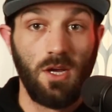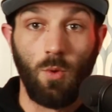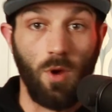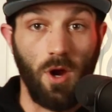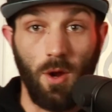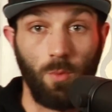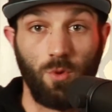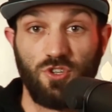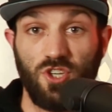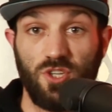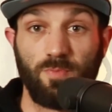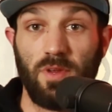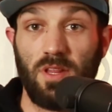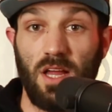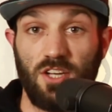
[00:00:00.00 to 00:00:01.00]
where it would
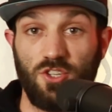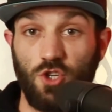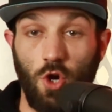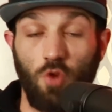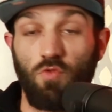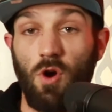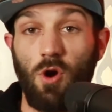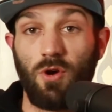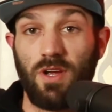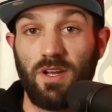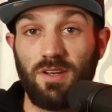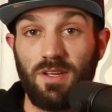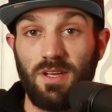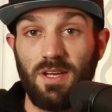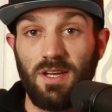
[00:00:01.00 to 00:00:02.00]
just be like Joe
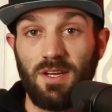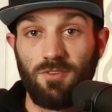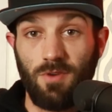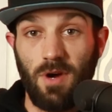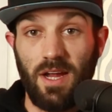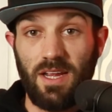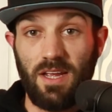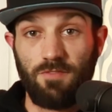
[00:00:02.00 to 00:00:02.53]
Rogan, right?